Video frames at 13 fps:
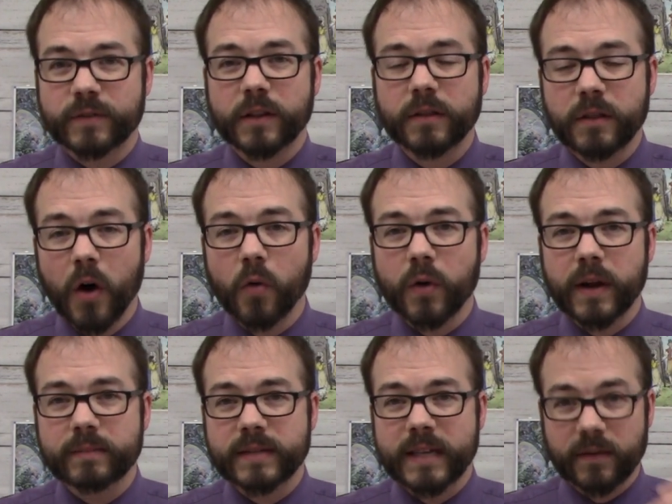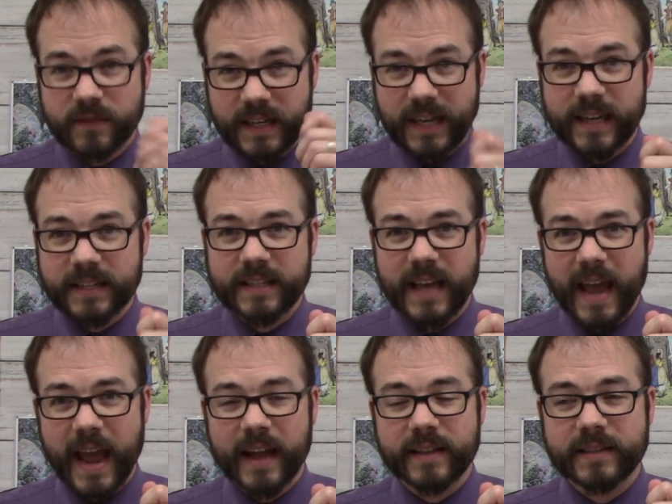to lower himself to kiss the
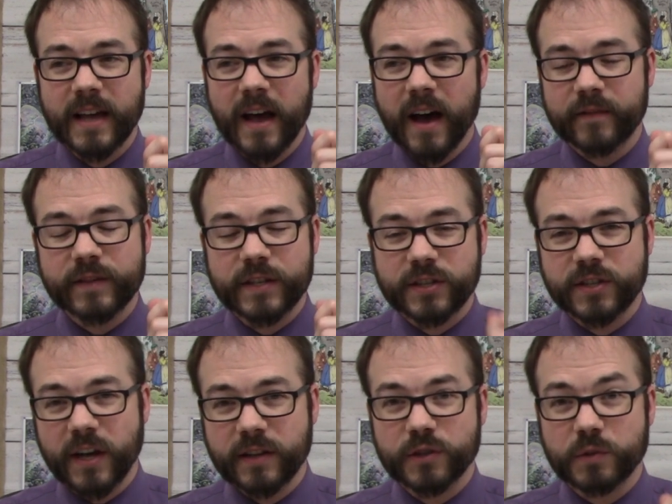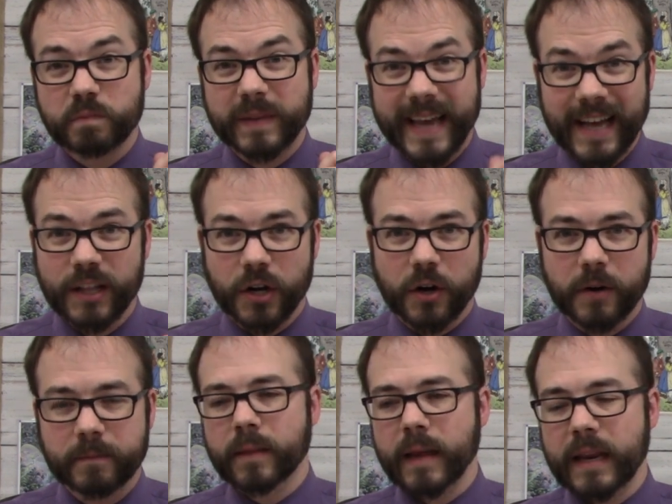hands of his son's killer
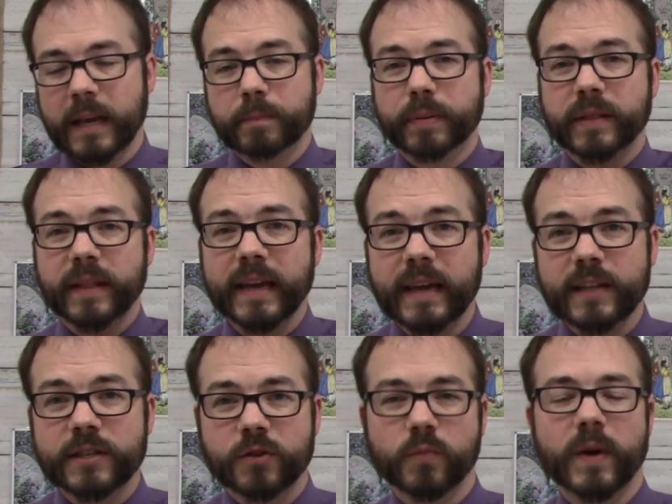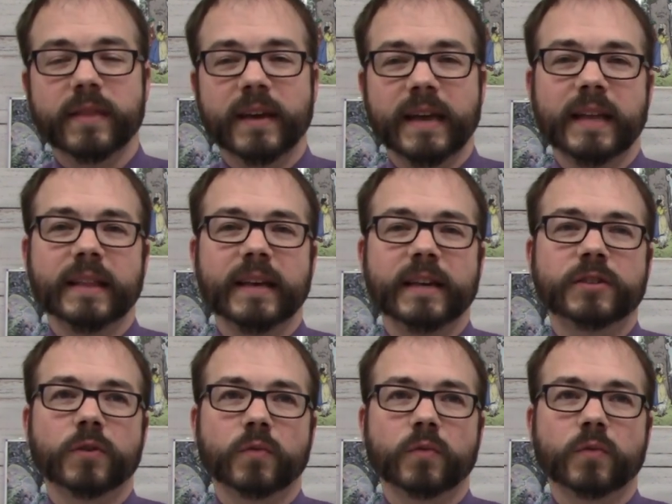and he pleads with Achilles,